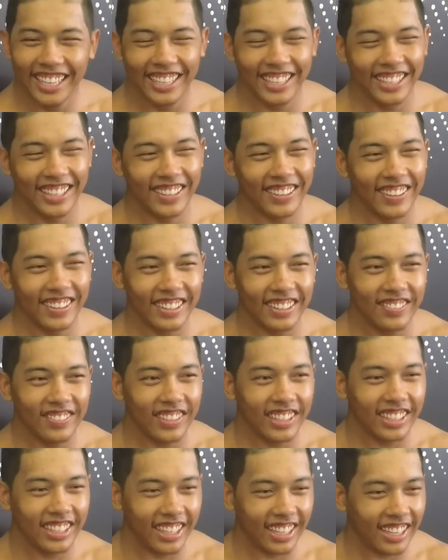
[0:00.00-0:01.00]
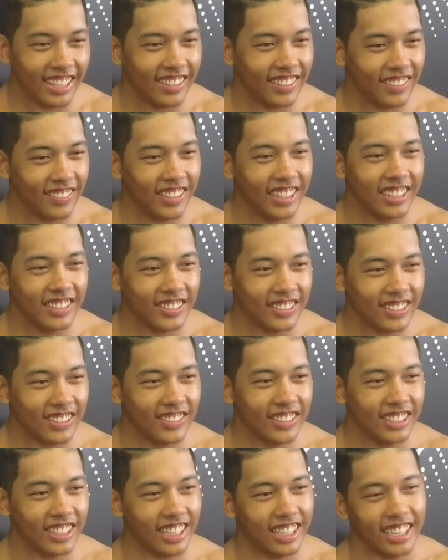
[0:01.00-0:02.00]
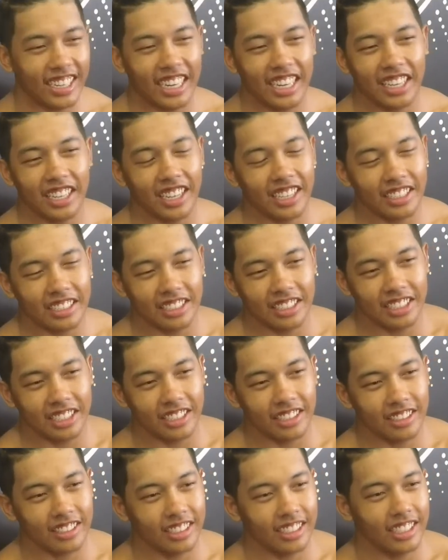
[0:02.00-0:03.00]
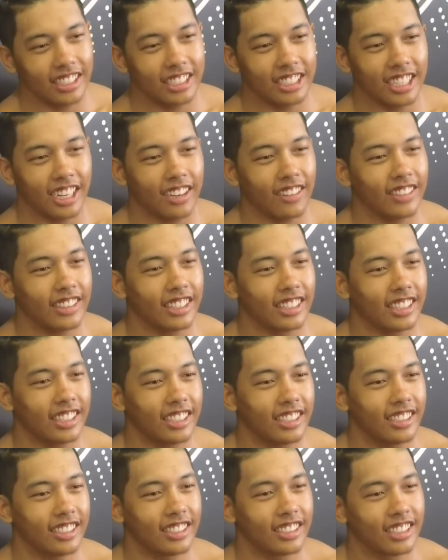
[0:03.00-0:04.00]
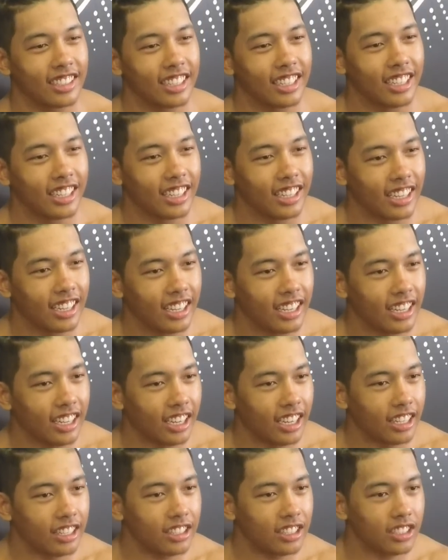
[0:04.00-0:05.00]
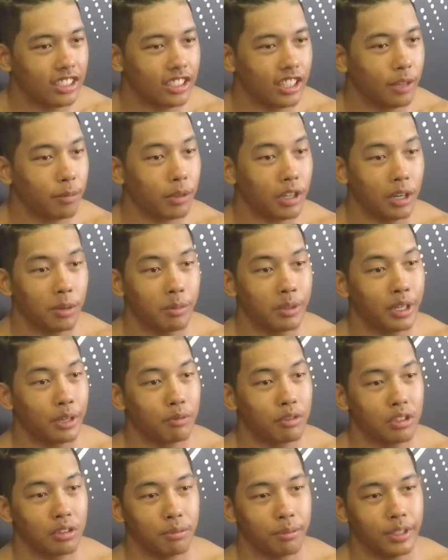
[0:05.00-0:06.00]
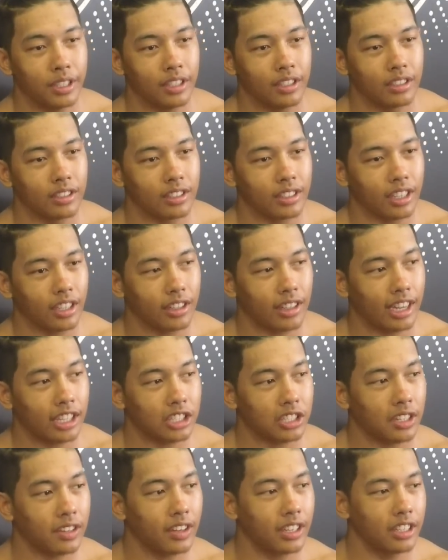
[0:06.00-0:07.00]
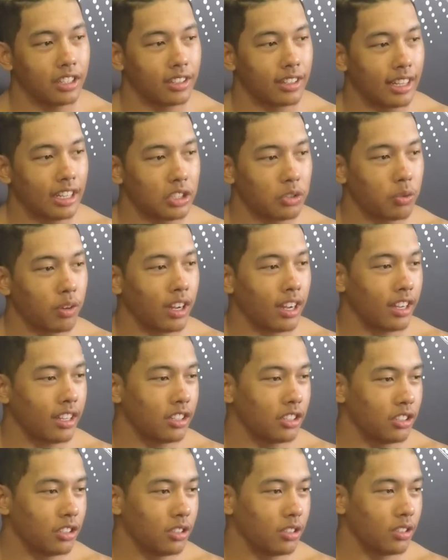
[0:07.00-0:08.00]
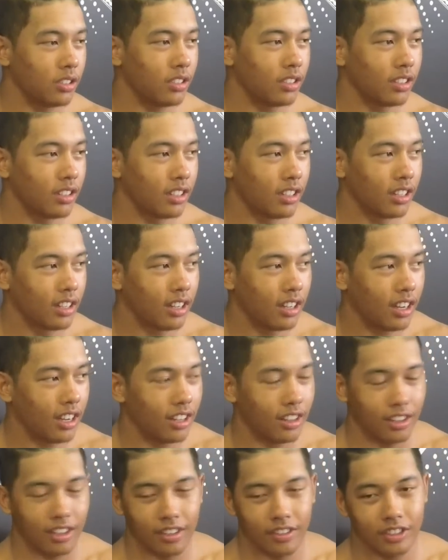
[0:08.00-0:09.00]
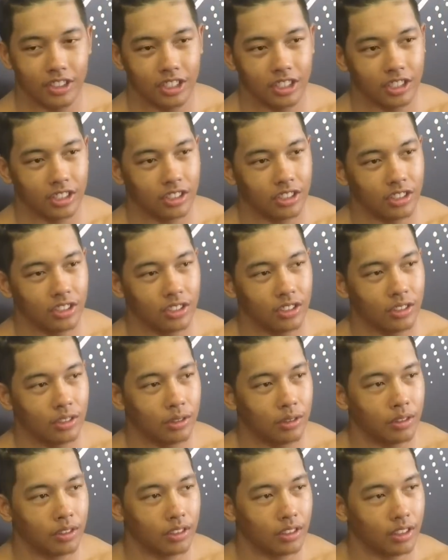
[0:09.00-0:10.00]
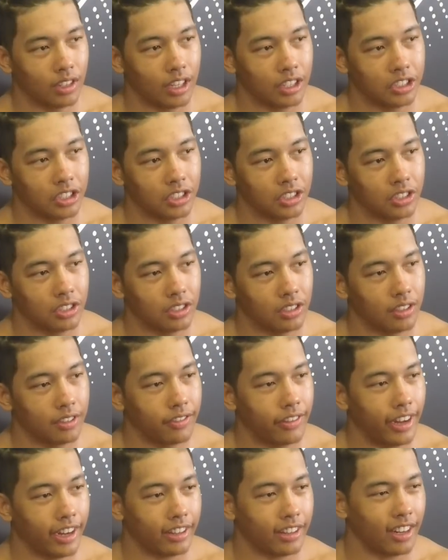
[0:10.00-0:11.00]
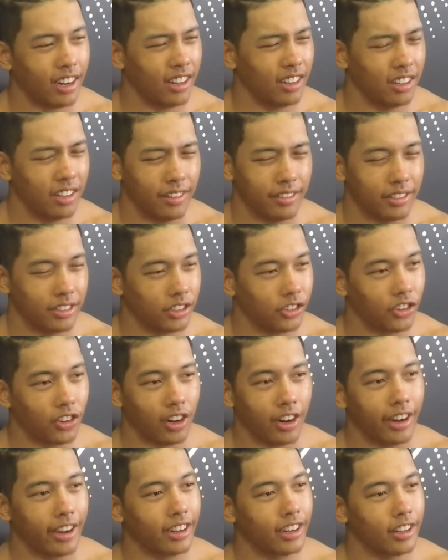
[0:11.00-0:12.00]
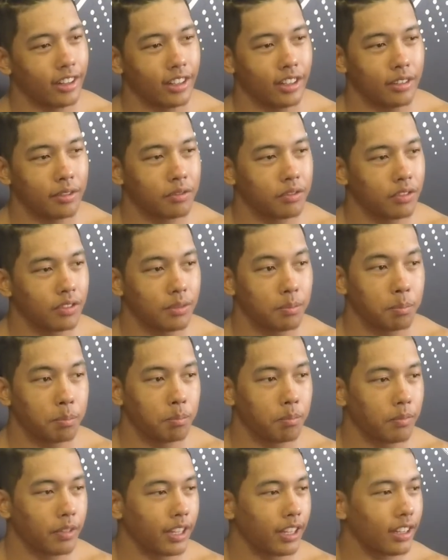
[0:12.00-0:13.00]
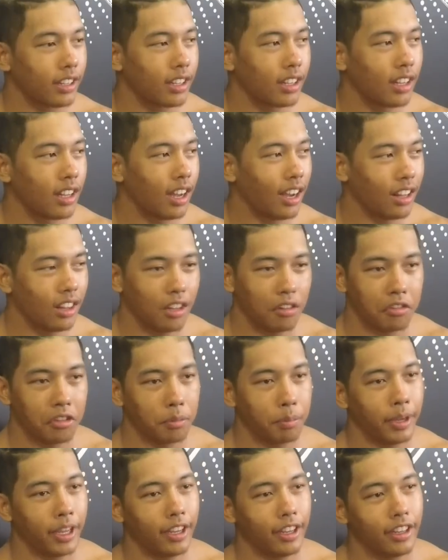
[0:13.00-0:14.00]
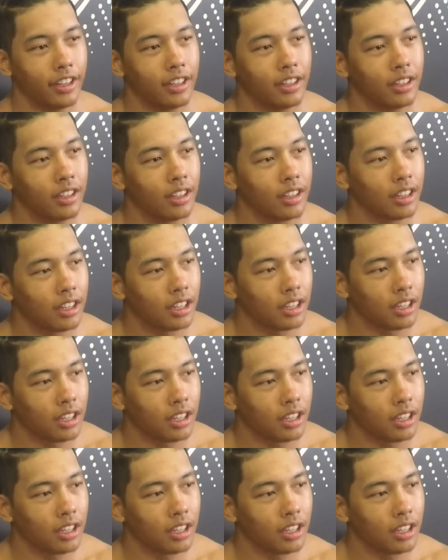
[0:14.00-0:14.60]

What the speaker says: You know, and I'm like, yeah, my name's Rolando. And then I sit and chat with the kids, and just them coming up to me is like, that's why I knew I love jiu-jitsu. Not just the fact that I love the grind, I love the pain.